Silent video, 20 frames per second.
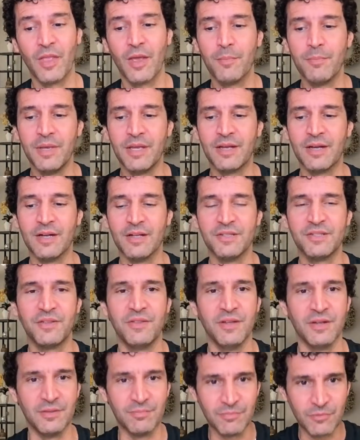Because
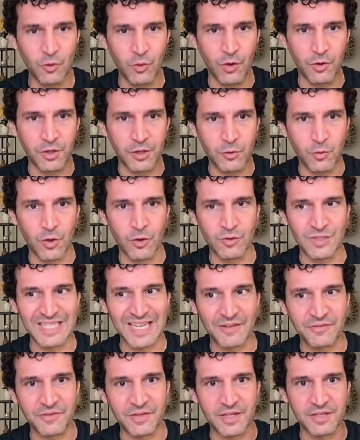the quote unquote
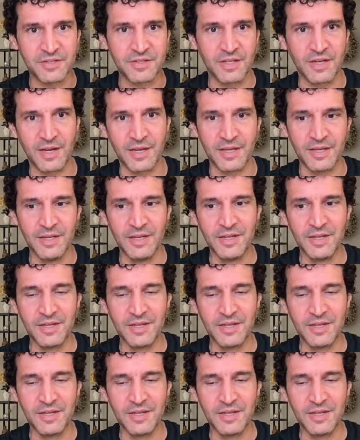deafness that